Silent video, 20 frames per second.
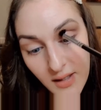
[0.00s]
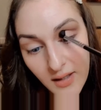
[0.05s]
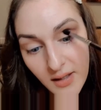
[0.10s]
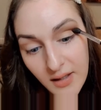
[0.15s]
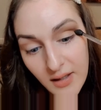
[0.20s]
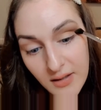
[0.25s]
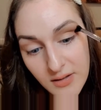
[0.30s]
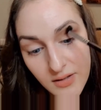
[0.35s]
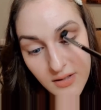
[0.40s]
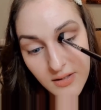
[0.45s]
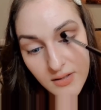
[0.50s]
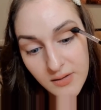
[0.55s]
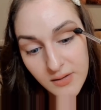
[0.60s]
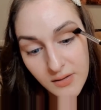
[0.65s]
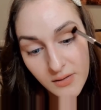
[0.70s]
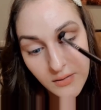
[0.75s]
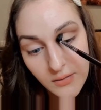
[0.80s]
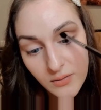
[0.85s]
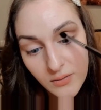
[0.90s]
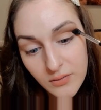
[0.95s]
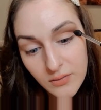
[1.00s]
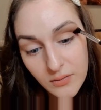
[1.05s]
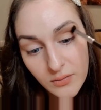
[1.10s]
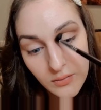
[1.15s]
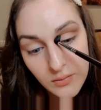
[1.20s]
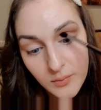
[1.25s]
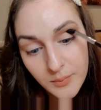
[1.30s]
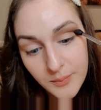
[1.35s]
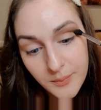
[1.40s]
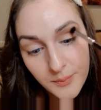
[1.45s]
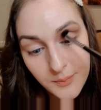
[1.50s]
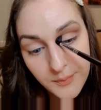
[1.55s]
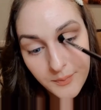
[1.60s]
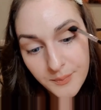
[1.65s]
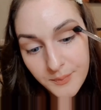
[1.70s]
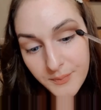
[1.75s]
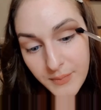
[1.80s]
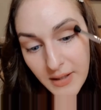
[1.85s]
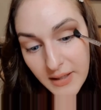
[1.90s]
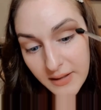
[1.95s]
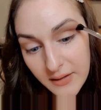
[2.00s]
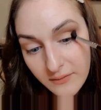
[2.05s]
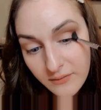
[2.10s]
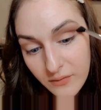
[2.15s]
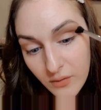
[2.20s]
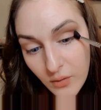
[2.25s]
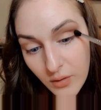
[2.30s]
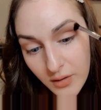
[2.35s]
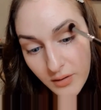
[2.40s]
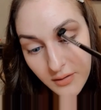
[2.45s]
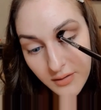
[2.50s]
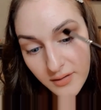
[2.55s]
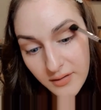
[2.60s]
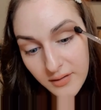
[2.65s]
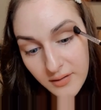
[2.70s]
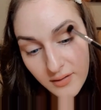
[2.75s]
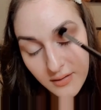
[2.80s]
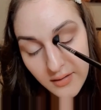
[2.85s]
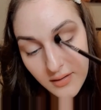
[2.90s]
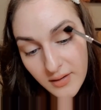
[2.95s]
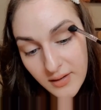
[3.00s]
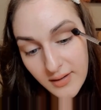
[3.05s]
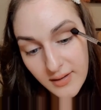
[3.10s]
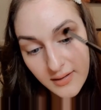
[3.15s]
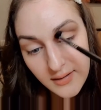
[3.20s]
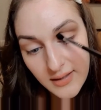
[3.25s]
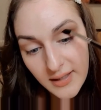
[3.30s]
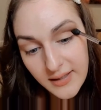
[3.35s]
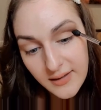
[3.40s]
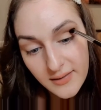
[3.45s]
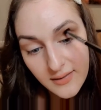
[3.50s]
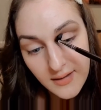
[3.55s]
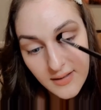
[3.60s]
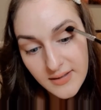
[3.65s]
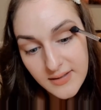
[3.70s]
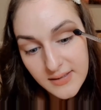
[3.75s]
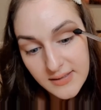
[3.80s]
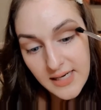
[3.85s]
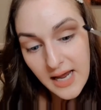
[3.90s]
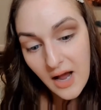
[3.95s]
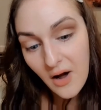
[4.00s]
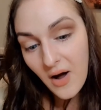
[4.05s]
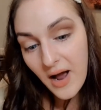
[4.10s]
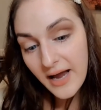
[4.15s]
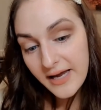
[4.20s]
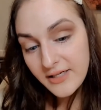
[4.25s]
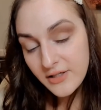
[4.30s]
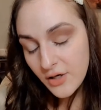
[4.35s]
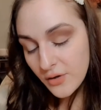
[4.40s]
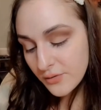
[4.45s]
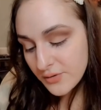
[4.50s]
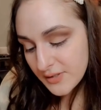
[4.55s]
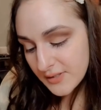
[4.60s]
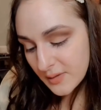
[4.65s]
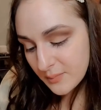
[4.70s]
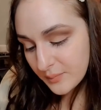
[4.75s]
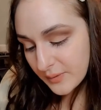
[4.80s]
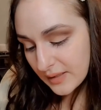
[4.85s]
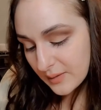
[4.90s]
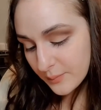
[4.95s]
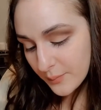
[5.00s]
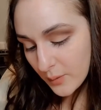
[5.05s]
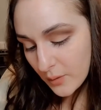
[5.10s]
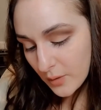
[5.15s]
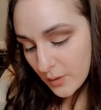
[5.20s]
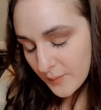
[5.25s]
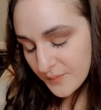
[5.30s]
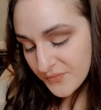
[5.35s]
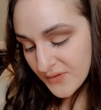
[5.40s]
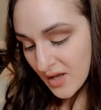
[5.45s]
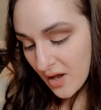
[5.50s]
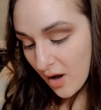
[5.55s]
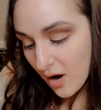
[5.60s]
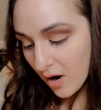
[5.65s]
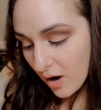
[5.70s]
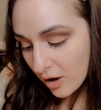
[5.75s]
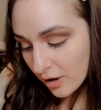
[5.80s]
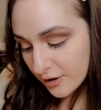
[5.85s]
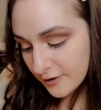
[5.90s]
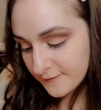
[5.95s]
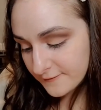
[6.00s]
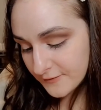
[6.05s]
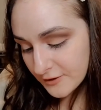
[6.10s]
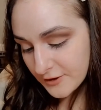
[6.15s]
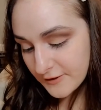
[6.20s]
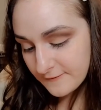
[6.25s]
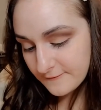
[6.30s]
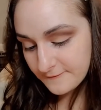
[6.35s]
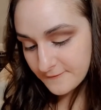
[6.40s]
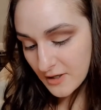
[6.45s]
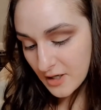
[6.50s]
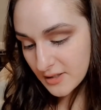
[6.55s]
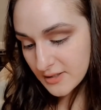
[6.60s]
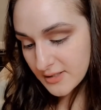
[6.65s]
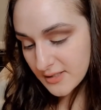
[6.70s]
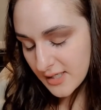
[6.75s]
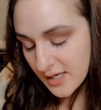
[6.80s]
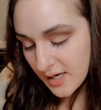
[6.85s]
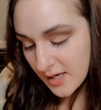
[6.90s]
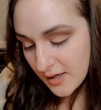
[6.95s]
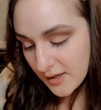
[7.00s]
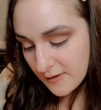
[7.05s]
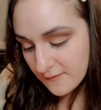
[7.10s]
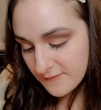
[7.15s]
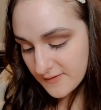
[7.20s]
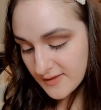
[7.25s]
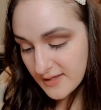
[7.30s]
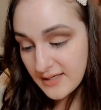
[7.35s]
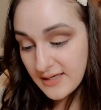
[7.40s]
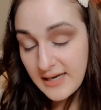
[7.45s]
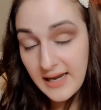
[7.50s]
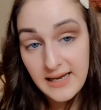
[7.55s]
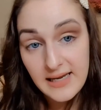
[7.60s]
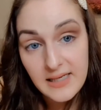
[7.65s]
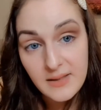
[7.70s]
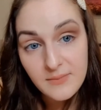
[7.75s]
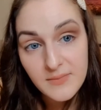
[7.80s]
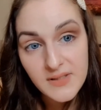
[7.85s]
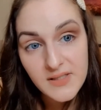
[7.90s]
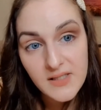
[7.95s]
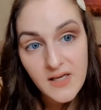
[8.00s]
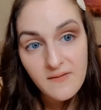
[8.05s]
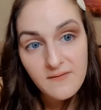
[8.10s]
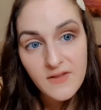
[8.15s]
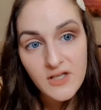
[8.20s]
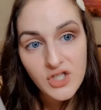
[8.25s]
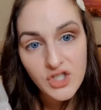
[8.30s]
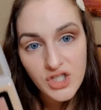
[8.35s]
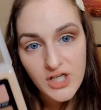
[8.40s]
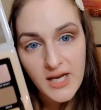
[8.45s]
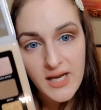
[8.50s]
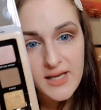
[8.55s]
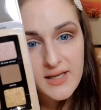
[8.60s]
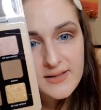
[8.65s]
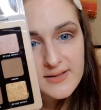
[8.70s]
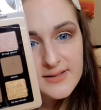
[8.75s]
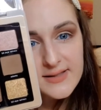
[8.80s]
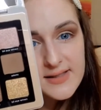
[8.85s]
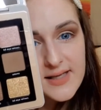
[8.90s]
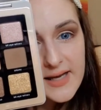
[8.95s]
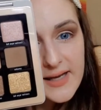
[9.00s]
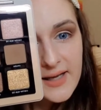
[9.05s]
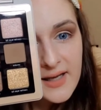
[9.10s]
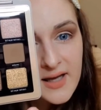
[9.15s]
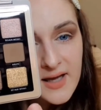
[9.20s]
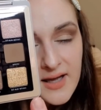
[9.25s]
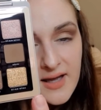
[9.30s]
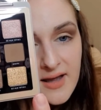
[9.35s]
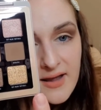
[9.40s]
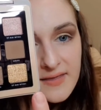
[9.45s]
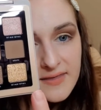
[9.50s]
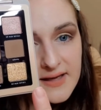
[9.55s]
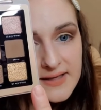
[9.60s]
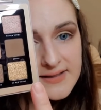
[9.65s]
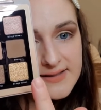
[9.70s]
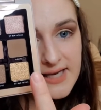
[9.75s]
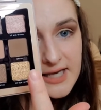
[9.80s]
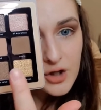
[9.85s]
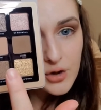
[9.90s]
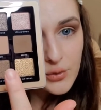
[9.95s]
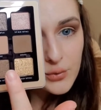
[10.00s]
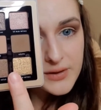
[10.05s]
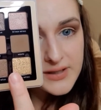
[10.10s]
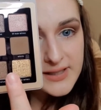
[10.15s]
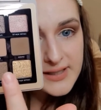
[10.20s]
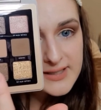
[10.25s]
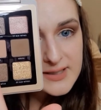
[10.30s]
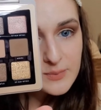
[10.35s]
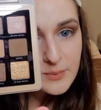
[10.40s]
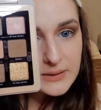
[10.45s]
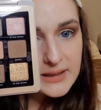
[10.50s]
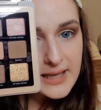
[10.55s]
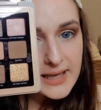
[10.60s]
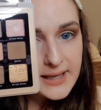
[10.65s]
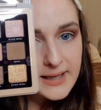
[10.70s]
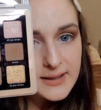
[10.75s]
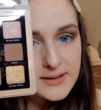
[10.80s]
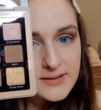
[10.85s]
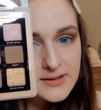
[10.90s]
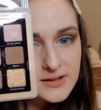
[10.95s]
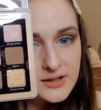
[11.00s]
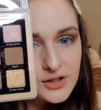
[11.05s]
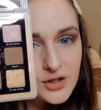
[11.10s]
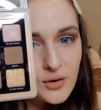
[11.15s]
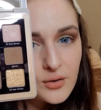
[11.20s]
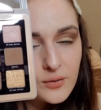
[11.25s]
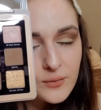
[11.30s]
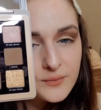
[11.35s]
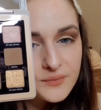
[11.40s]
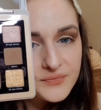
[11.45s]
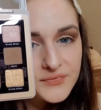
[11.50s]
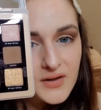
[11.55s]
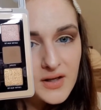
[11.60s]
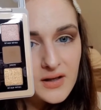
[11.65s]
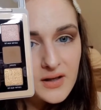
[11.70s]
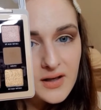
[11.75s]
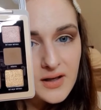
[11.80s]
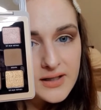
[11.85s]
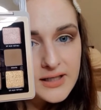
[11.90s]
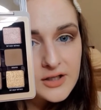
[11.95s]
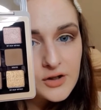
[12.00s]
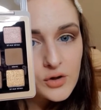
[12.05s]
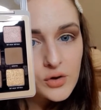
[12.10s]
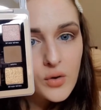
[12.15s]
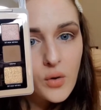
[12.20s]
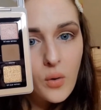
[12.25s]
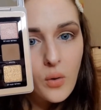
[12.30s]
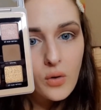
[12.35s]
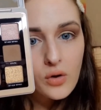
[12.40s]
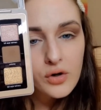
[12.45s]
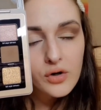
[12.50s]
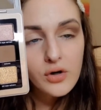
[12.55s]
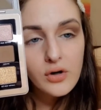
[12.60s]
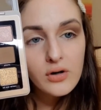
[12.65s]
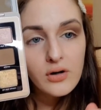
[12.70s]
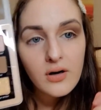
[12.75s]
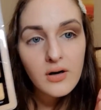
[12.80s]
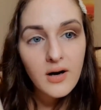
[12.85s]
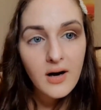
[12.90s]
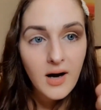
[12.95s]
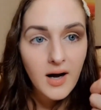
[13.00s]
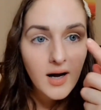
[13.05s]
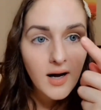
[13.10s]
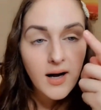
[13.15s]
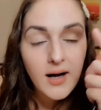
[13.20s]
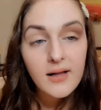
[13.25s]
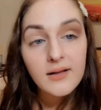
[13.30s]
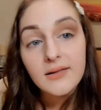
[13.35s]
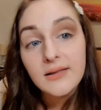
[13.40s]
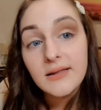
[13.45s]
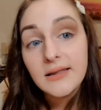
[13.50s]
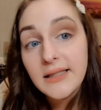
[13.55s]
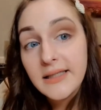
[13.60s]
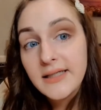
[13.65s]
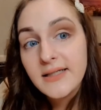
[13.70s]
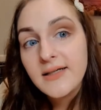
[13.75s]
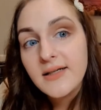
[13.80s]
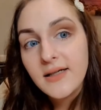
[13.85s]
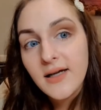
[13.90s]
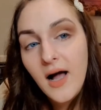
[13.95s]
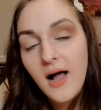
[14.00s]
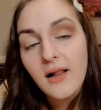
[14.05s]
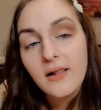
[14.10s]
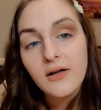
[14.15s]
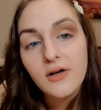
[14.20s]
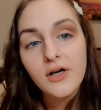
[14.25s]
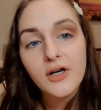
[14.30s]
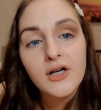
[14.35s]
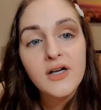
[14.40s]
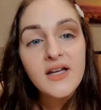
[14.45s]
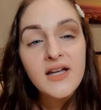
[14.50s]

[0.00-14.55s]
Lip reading: and just go back and forth like this. Now, I know some people aren't very fond of the names of the shades. Like they say crease, blend, you know, inner corner, lid color.